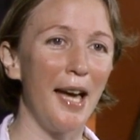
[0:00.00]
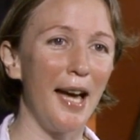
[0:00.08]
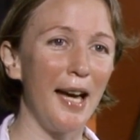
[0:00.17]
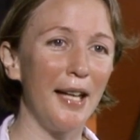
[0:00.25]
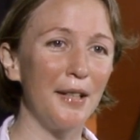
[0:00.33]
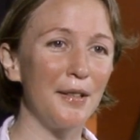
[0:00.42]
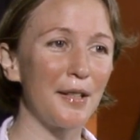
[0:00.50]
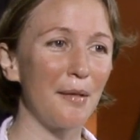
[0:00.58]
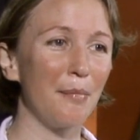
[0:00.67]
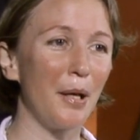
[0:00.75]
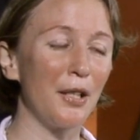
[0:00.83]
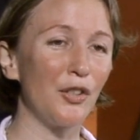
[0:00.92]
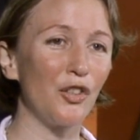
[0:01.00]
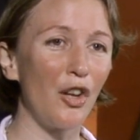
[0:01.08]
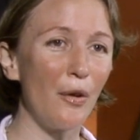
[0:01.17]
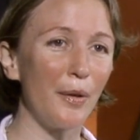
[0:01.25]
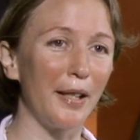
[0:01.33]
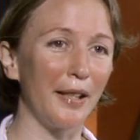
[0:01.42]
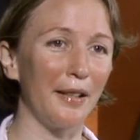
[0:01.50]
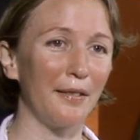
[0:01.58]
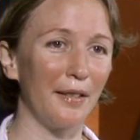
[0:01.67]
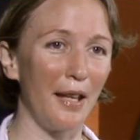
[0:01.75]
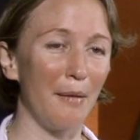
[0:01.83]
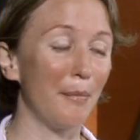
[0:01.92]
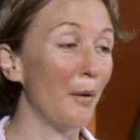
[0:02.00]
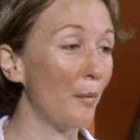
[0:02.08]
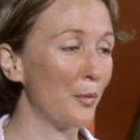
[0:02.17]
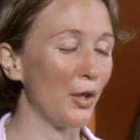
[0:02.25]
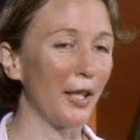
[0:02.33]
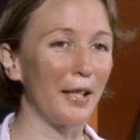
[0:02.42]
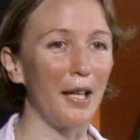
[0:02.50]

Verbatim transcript: And by showing an object